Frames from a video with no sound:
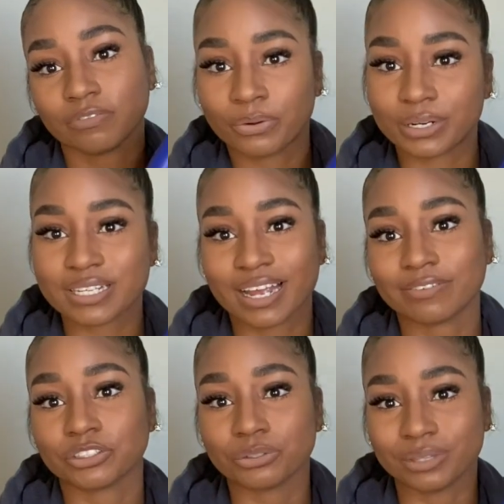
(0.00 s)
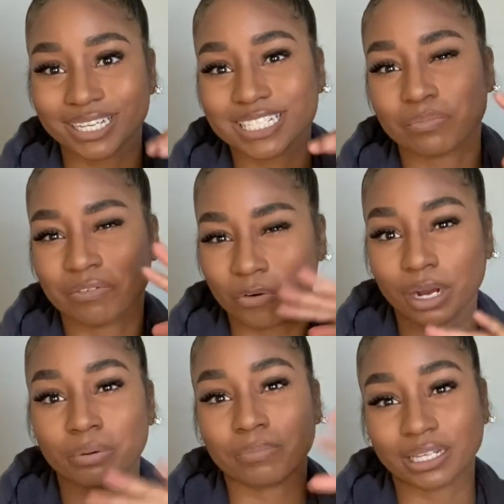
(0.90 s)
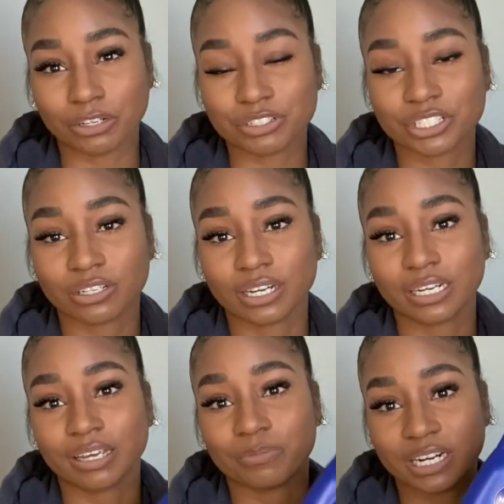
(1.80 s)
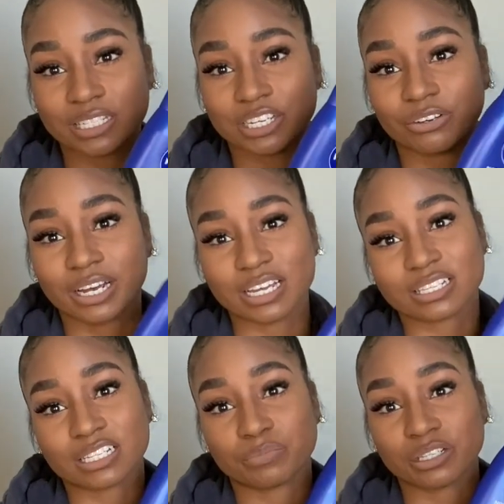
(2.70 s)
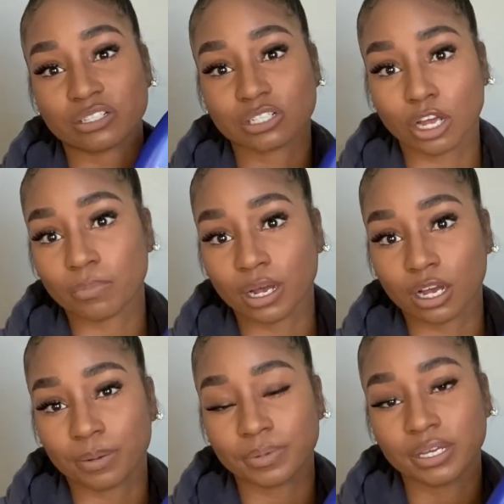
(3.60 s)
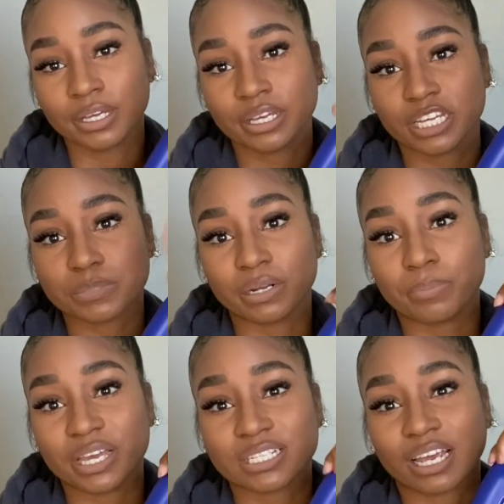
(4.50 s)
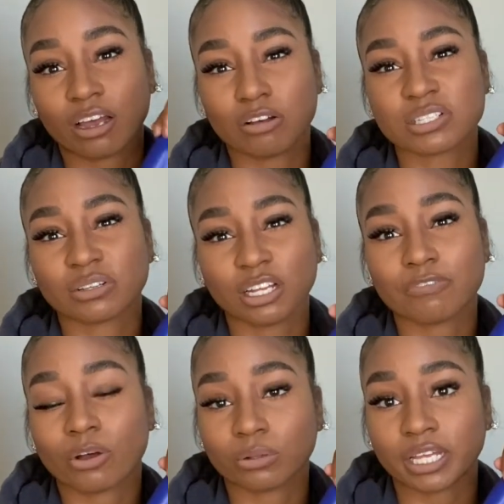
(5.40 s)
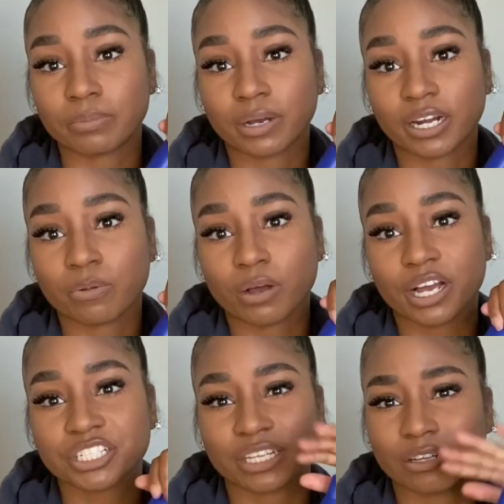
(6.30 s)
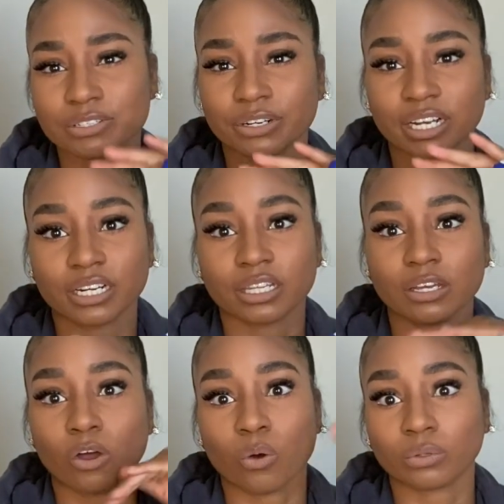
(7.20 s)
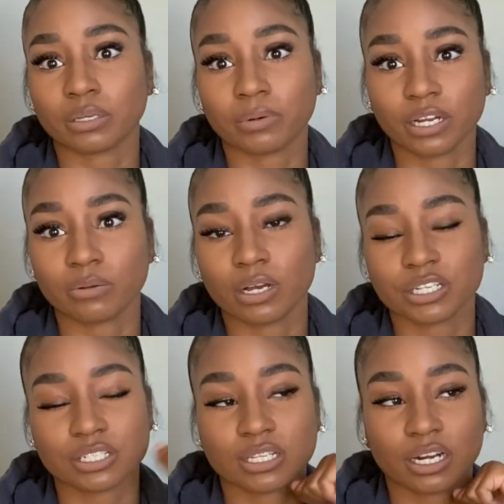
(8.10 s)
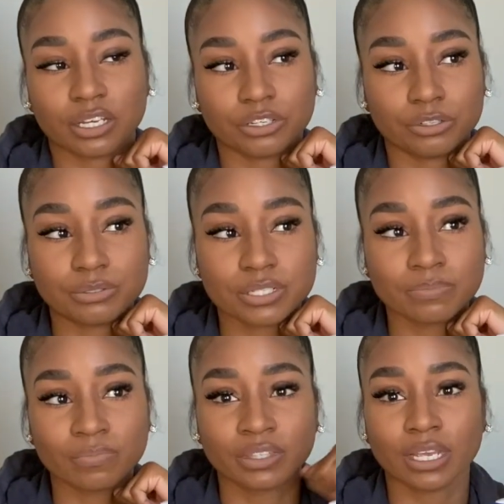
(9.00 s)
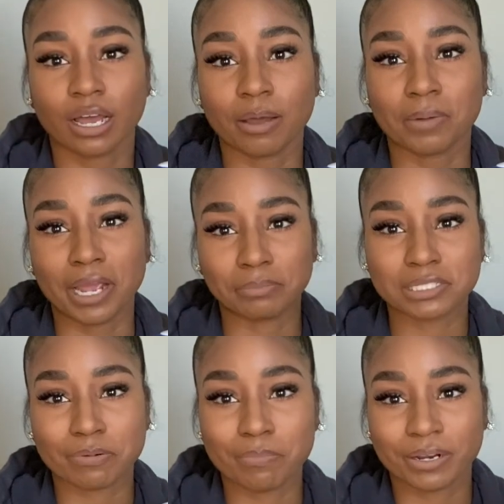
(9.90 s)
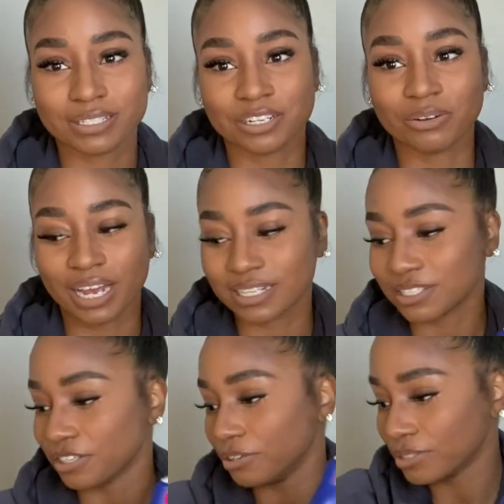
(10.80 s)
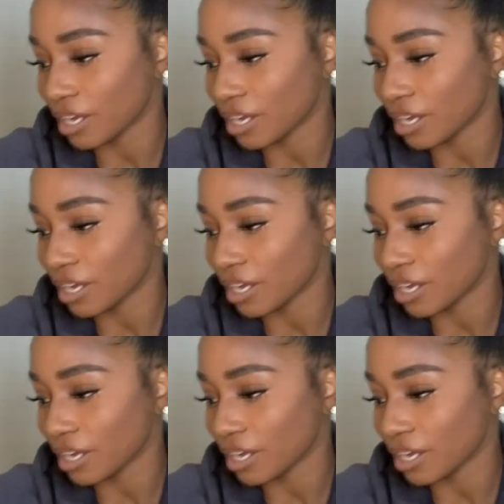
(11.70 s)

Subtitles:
of course I have to do this before I put my lotion on, and when I tell you guys, it's been so bomb. It's been amazing. I also love Olay body wash, and those are kind of the only body washes that I use. I'm the type of person who has to use,